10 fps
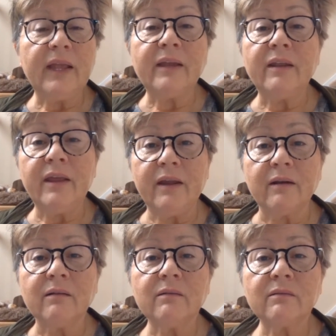And
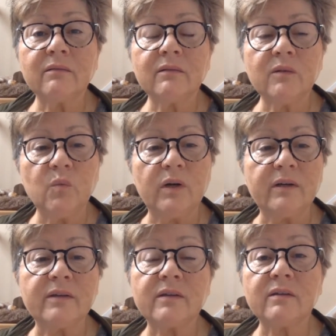there,
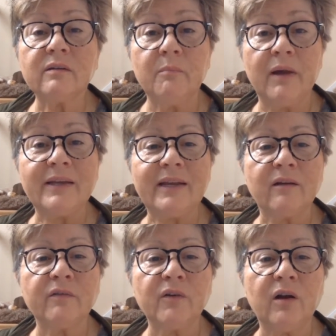was my
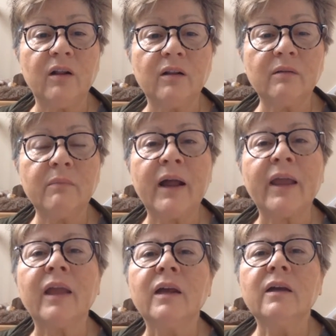downfall,
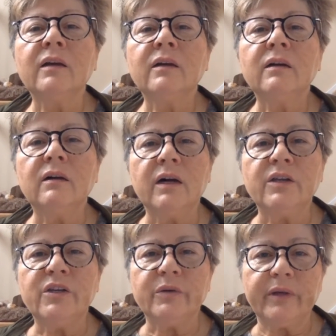my
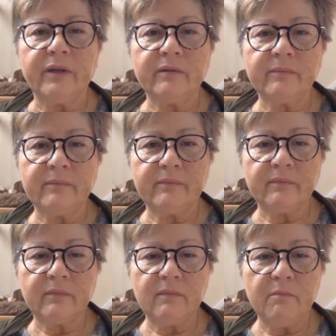undoing,
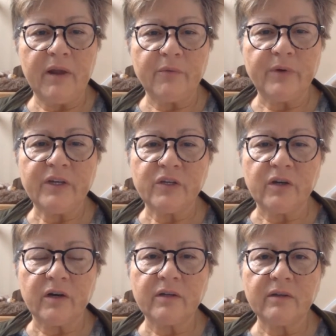my
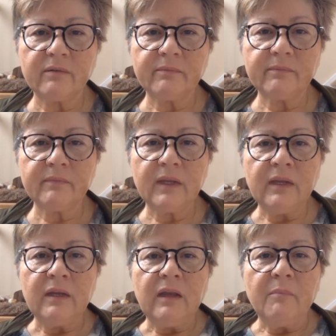restart,
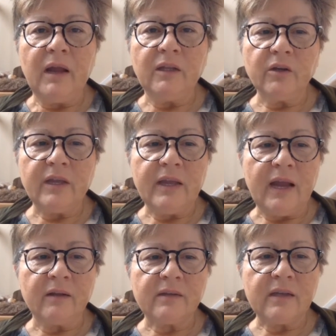my
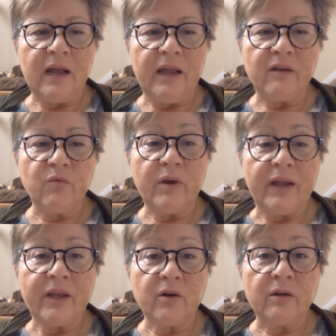looking outside of
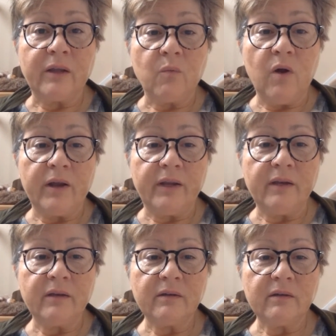what I currently
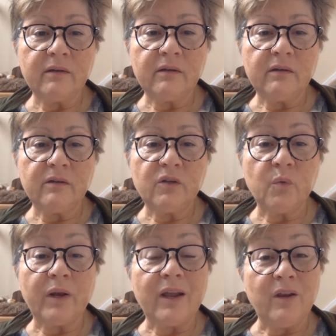wanted
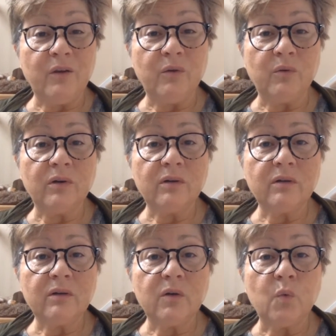to what I knew
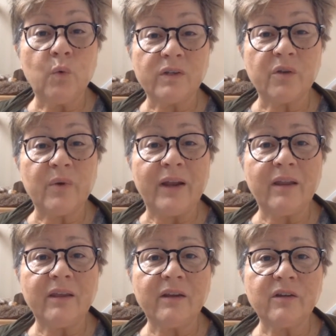was the
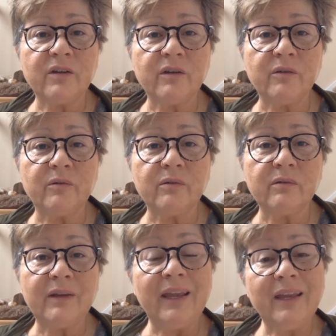right thing to do
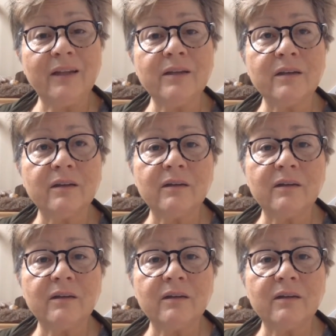and